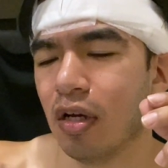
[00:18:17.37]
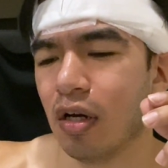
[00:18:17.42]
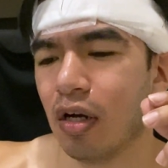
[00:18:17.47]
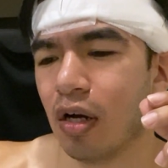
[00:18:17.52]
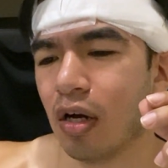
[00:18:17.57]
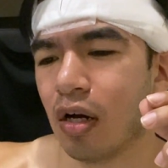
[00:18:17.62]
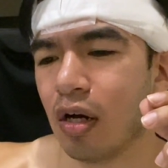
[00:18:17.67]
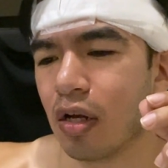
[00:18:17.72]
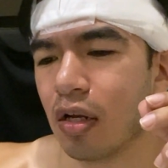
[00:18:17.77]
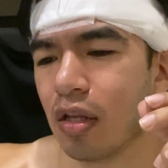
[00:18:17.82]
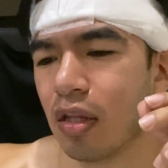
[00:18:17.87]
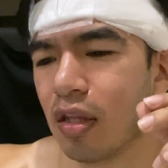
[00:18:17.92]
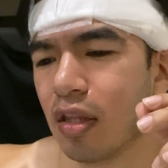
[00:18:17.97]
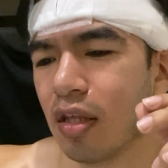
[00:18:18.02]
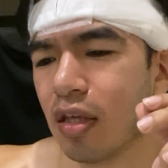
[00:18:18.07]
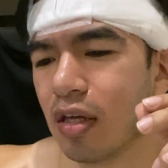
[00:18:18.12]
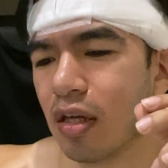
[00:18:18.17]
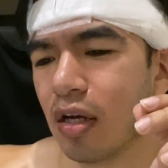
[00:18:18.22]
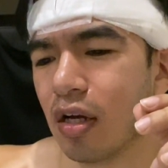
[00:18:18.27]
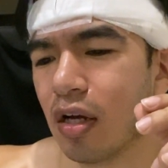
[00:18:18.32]
on
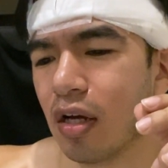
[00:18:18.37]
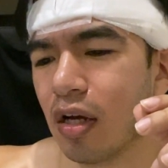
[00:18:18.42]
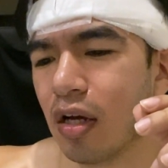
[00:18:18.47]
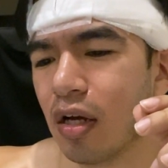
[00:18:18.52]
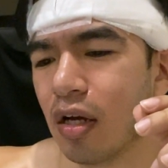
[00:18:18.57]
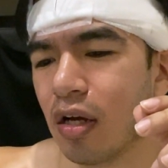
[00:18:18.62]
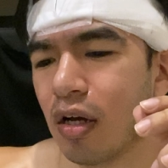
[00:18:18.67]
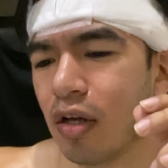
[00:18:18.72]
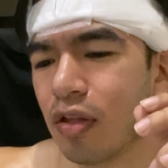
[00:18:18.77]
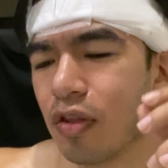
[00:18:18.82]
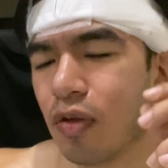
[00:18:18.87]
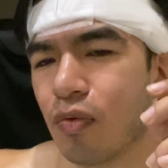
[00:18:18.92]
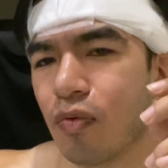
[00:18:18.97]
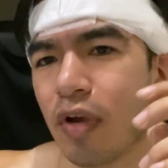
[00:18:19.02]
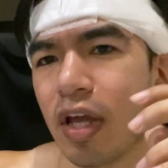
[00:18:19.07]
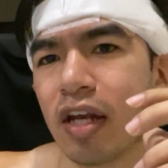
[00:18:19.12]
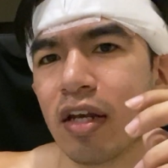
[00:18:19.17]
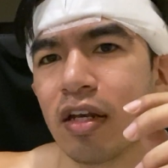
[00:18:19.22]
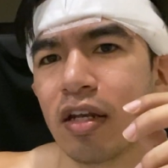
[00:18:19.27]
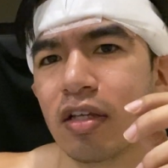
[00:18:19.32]
the
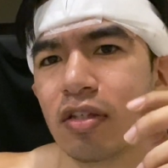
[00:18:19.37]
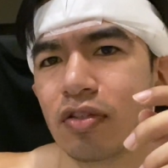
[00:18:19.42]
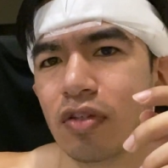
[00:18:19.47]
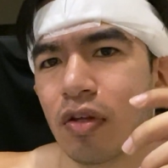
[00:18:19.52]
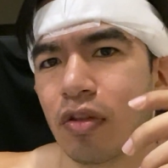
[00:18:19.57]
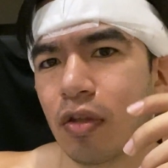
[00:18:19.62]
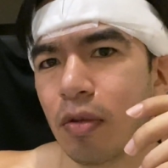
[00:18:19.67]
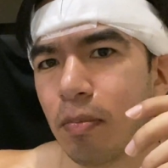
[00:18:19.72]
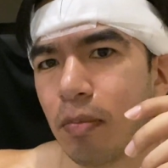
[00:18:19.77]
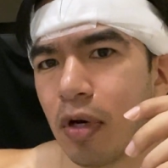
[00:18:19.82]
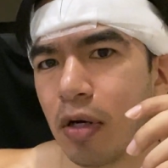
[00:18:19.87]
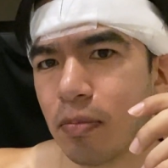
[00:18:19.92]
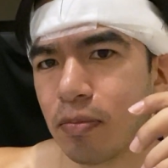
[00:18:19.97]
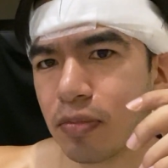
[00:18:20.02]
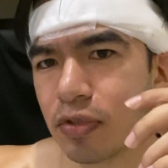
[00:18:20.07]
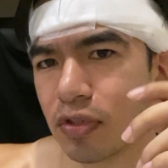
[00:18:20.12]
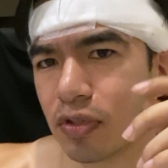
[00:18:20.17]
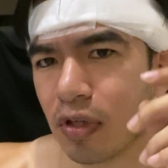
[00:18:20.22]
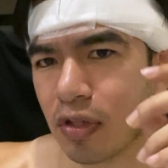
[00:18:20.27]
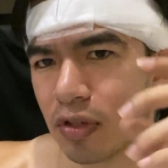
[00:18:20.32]
redness, on the
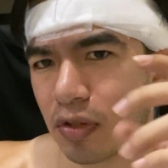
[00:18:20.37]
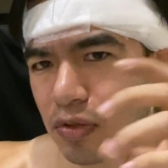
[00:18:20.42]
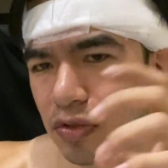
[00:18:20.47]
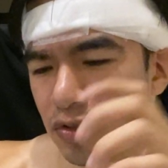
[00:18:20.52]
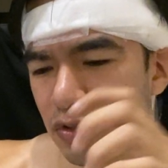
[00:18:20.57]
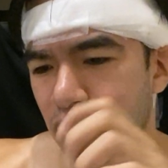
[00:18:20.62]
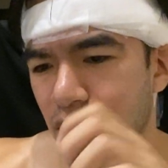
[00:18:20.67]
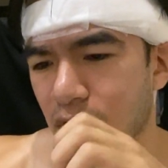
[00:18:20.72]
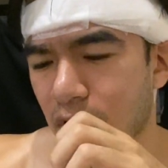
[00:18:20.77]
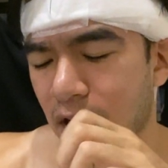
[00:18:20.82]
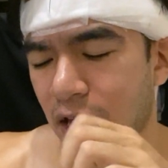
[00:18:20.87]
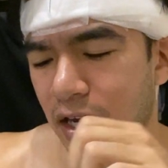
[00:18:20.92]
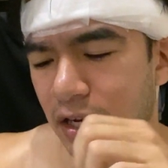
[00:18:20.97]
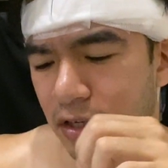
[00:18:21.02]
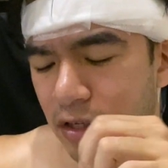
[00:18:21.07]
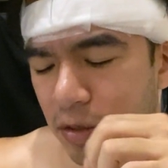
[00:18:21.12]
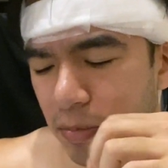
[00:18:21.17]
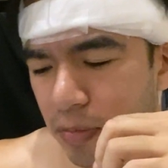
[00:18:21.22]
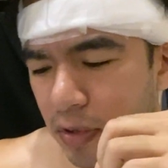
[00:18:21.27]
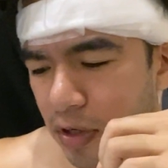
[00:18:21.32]
bumps, on those
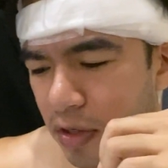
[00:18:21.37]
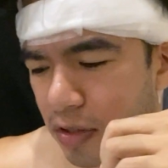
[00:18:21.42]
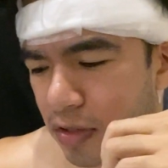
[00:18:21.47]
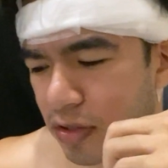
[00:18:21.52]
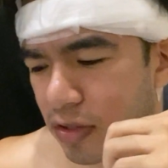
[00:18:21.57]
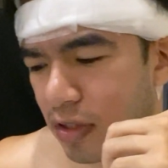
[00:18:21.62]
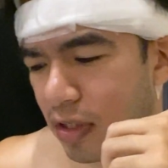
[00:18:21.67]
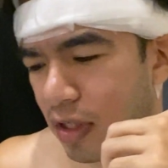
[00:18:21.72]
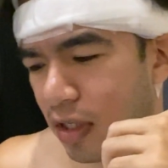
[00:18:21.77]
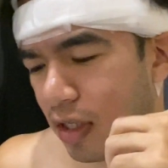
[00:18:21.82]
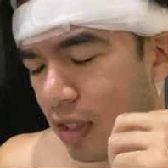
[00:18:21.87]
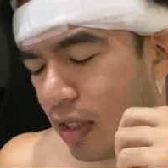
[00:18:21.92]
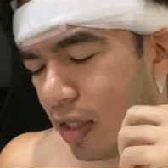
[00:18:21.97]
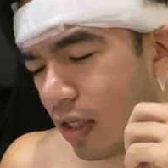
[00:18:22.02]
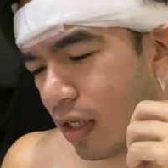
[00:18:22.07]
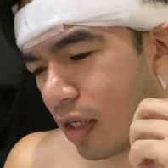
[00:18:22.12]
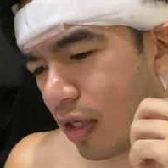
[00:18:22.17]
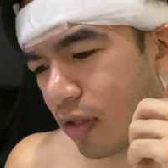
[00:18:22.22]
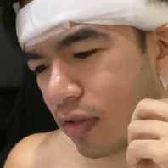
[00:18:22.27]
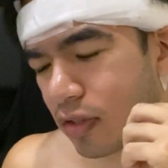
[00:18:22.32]
acne parts.
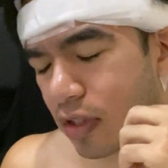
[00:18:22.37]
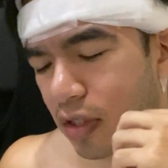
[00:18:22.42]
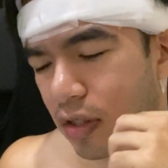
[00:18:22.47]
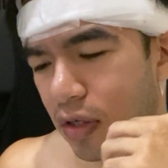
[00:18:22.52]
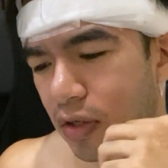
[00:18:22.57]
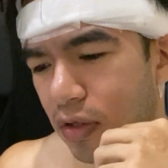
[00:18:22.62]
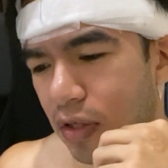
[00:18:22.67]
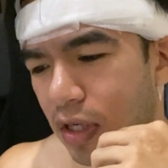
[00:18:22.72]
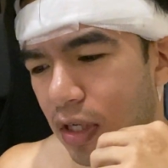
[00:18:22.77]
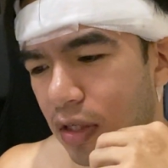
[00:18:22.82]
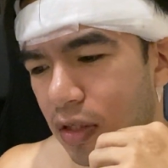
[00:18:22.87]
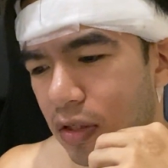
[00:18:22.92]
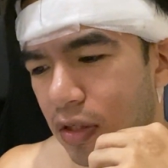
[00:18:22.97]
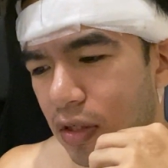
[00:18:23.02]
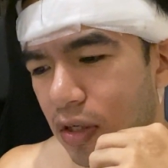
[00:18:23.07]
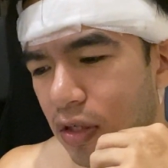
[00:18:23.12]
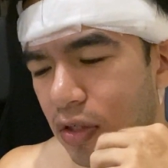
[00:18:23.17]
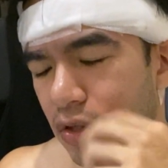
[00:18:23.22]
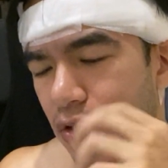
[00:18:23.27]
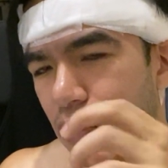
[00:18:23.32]
And I was like, okay, good
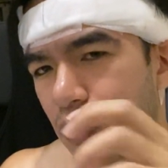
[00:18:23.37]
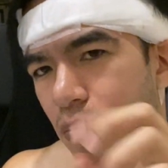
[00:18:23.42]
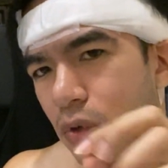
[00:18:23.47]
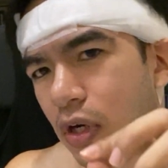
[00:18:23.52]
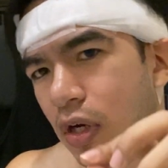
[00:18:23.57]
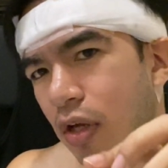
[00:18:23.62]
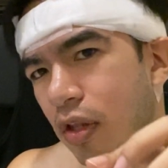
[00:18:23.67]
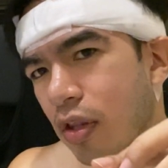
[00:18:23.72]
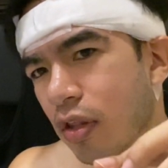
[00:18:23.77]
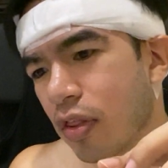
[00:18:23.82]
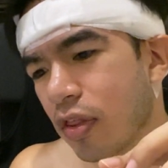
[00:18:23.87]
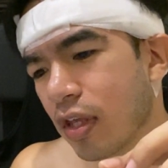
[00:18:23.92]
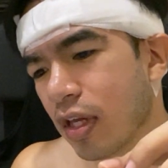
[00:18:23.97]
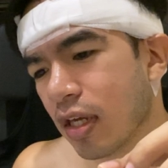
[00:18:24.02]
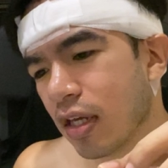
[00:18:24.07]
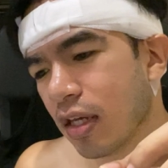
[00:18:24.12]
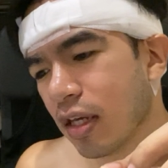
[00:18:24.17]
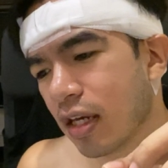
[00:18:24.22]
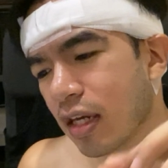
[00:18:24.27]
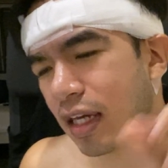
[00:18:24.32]
on you. One other
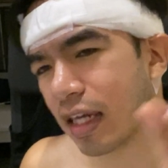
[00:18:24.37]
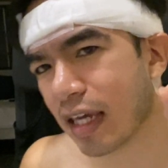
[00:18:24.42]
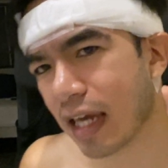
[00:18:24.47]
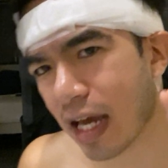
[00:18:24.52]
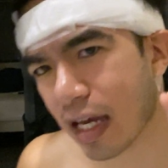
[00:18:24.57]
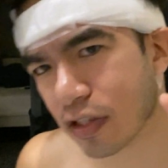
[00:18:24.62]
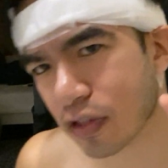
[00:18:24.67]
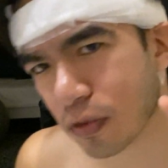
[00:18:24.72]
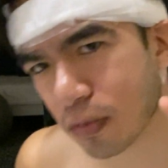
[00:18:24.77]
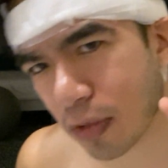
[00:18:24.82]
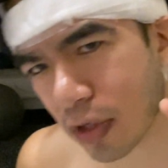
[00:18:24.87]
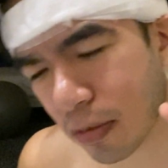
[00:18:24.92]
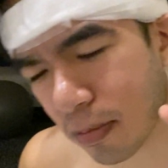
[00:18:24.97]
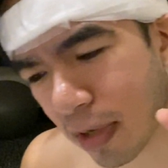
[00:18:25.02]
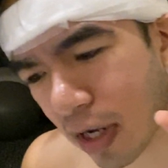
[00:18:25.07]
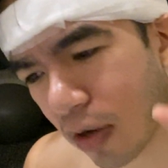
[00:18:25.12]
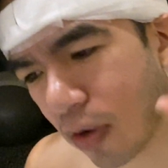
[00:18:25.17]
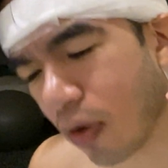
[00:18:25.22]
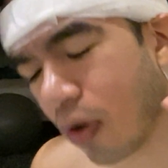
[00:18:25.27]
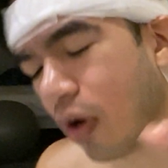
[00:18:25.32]
thing he asked me
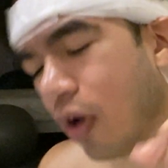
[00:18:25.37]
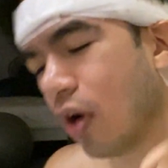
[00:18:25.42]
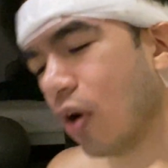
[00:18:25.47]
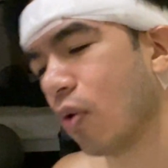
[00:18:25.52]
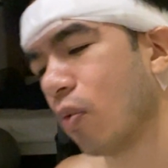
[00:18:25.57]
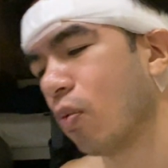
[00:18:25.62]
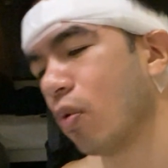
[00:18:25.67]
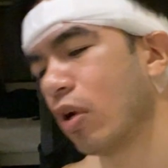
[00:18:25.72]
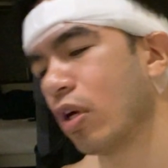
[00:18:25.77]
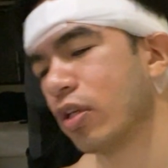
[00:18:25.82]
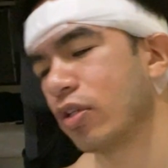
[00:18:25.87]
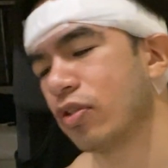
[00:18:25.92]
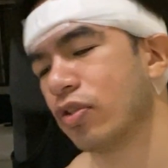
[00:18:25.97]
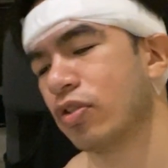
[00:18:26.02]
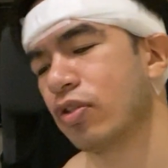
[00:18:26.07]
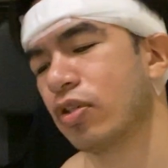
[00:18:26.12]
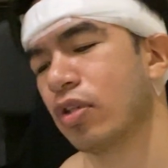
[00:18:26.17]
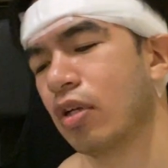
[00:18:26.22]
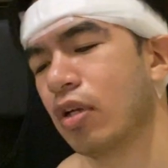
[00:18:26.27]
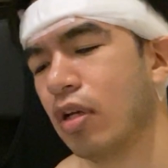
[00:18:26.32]
about
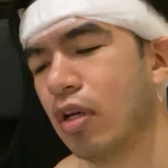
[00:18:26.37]
was,